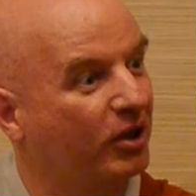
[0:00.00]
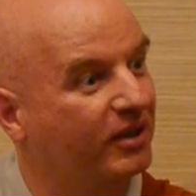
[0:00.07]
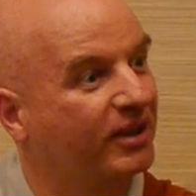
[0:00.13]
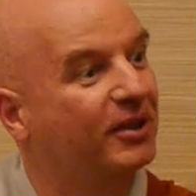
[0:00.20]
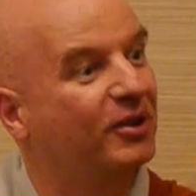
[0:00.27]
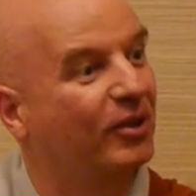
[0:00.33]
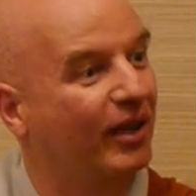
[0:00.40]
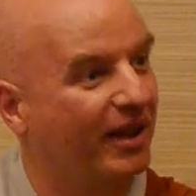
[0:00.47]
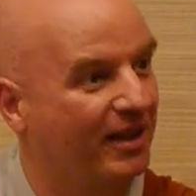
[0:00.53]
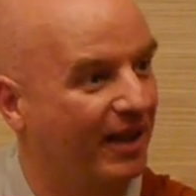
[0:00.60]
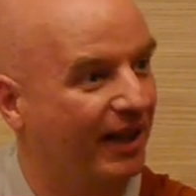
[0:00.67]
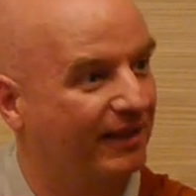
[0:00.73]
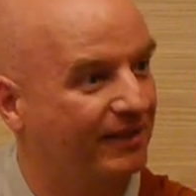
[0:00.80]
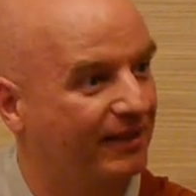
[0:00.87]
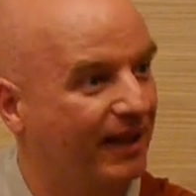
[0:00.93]
articulate
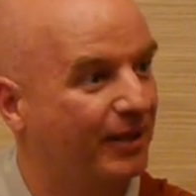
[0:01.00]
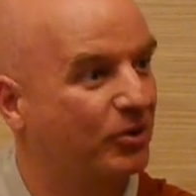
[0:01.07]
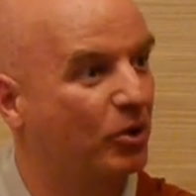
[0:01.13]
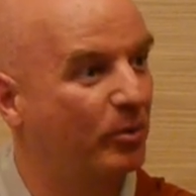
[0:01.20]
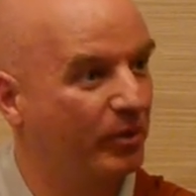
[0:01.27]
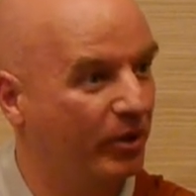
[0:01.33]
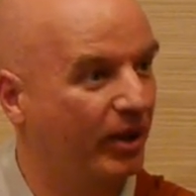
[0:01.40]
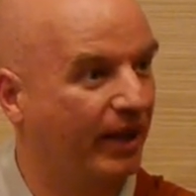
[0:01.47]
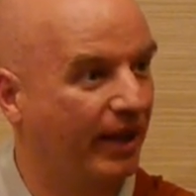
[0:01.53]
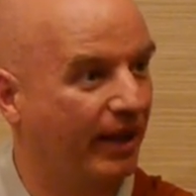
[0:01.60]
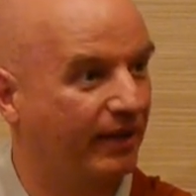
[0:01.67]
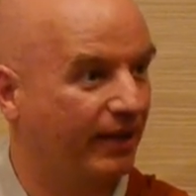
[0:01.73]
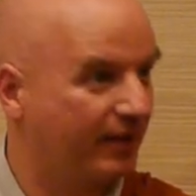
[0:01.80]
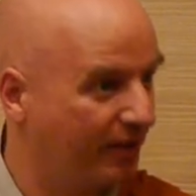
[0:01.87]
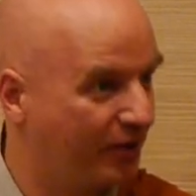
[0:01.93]
that and
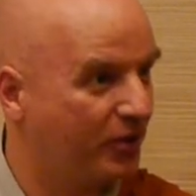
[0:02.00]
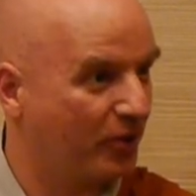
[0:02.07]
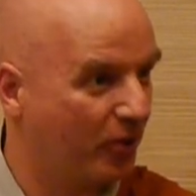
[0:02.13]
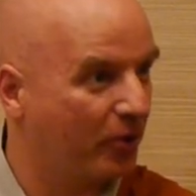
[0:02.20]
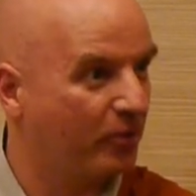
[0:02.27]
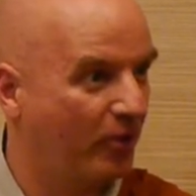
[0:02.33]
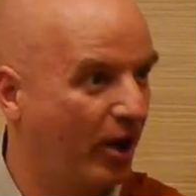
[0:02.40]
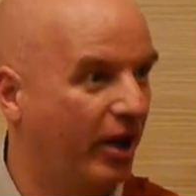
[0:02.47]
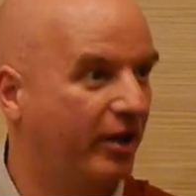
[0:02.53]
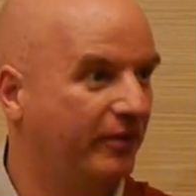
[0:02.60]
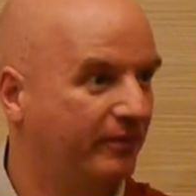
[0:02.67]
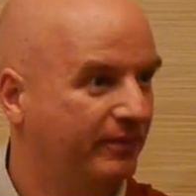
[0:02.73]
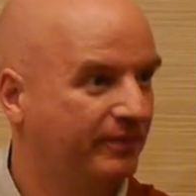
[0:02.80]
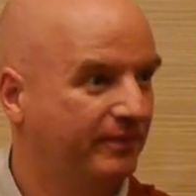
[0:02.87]
communicate that in your own way.